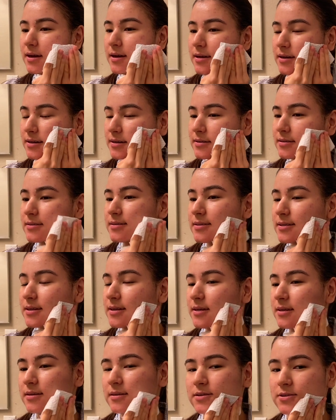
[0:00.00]

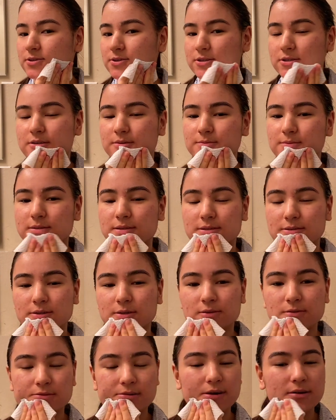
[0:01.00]
contain germs
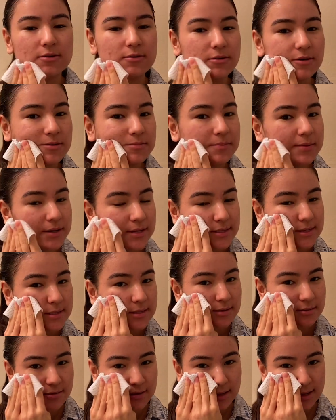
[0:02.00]
or
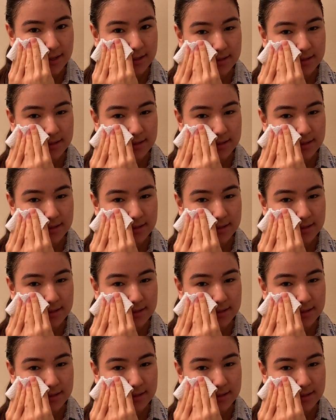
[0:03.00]
bacteria